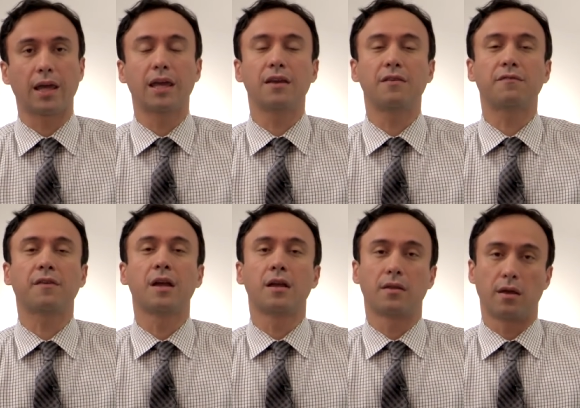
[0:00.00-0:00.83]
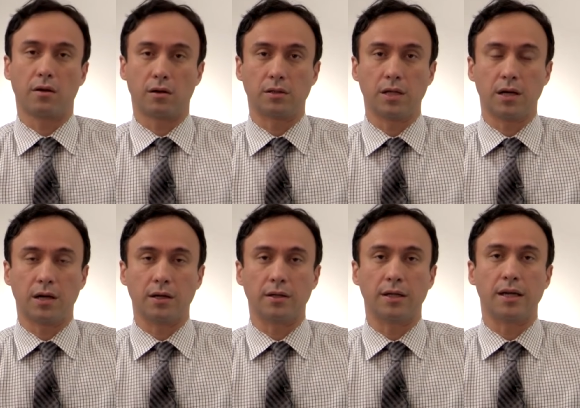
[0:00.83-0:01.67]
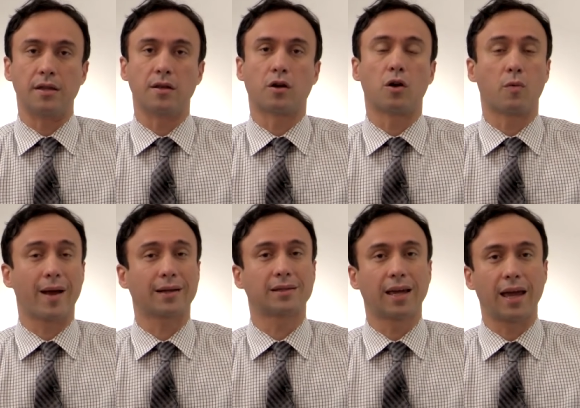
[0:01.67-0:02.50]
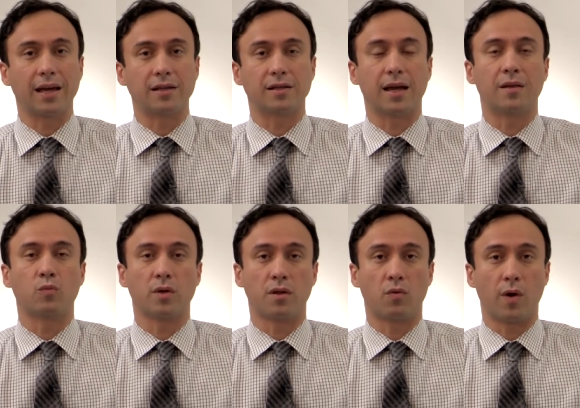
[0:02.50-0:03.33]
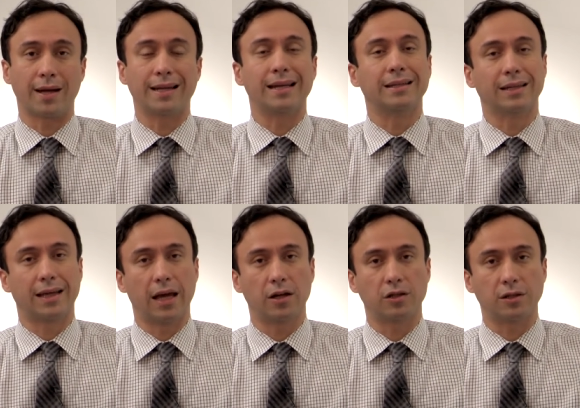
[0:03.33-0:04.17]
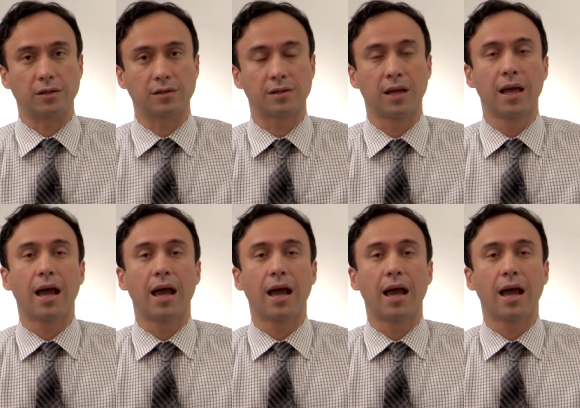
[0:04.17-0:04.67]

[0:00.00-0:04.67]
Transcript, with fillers: if they are done in the correct case and with the right indications.